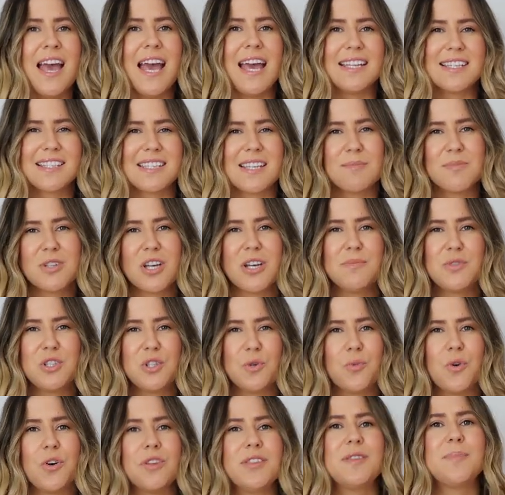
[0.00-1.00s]
And sometimes
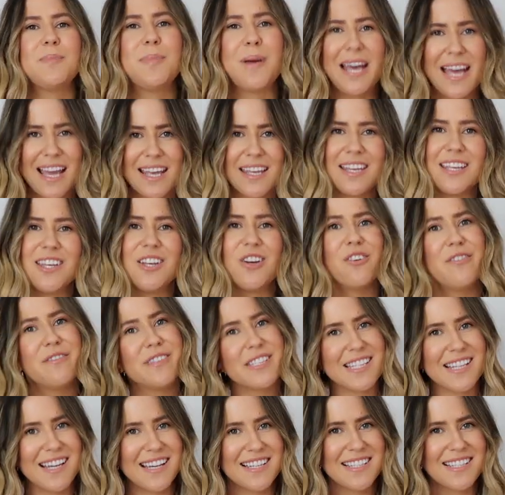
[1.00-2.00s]
you want the baggy,
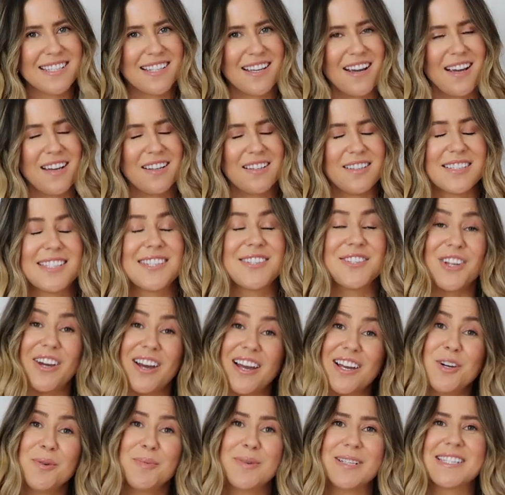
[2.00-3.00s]
oversized
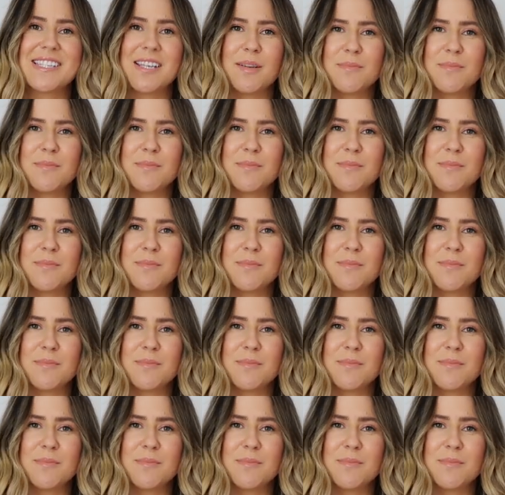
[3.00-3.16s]
style, but